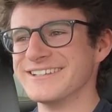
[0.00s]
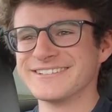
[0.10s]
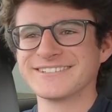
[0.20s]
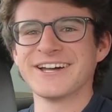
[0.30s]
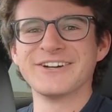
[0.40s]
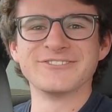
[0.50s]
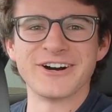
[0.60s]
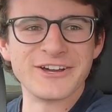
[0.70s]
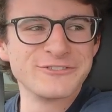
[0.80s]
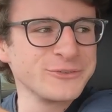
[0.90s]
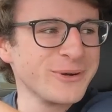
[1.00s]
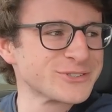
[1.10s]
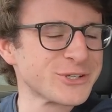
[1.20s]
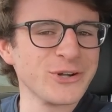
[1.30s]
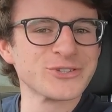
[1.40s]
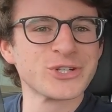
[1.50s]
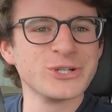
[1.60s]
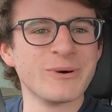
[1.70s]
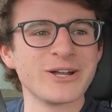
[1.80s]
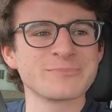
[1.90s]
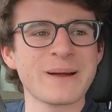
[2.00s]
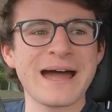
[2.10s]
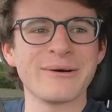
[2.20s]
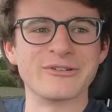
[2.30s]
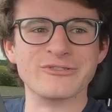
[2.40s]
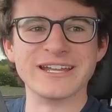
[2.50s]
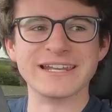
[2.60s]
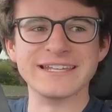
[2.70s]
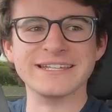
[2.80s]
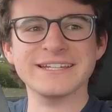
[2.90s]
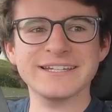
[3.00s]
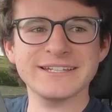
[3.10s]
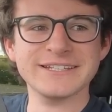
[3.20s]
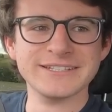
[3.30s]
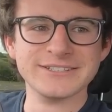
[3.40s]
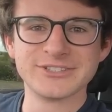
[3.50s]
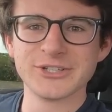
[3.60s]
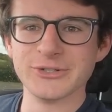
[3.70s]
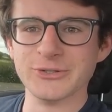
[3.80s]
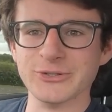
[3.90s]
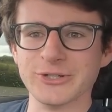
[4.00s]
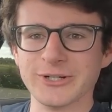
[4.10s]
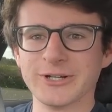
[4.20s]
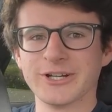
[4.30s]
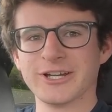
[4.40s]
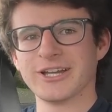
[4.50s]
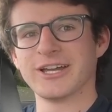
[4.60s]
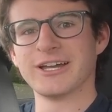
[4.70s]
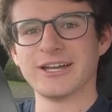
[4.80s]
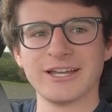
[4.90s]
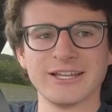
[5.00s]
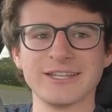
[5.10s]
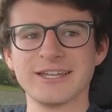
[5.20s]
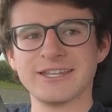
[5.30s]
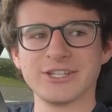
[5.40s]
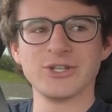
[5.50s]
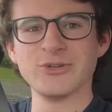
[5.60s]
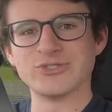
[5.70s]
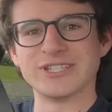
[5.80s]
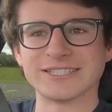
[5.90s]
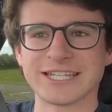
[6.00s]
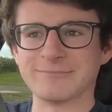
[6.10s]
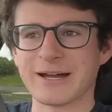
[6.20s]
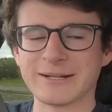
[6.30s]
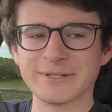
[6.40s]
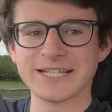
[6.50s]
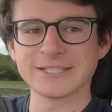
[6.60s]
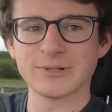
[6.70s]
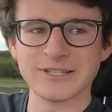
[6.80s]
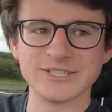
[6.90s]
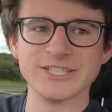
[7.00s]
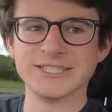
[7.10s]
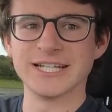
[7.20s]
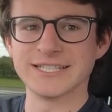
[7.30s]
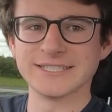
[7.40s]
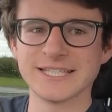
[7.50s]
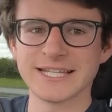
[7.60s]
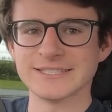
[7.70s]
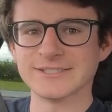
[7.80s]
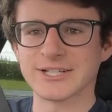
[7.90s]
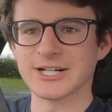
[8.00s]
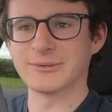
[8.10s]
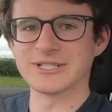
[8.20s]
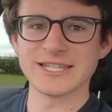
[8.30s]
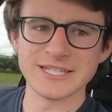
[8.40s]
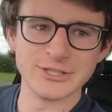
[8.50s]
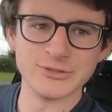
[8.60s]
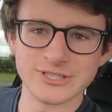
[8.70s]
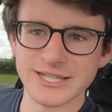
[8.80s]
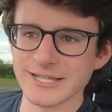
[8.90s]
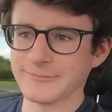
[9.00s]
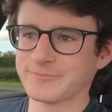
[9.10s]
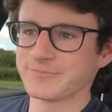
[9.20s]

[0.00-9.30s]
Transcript: So fun. I've almost got too much power really to use this skid pan. I mean, that's why the GT86 is a car which they use here.